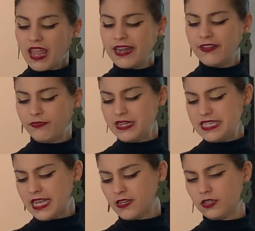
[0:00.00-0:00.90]
And if we
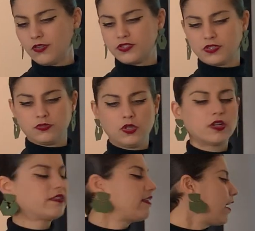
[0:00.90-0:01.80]
take a closer
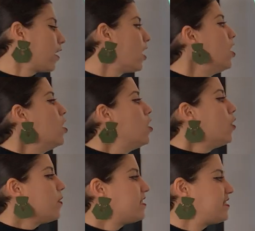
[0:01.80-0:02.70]
look there,
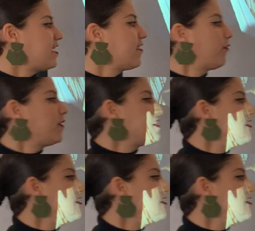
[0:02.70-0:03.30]
we see if we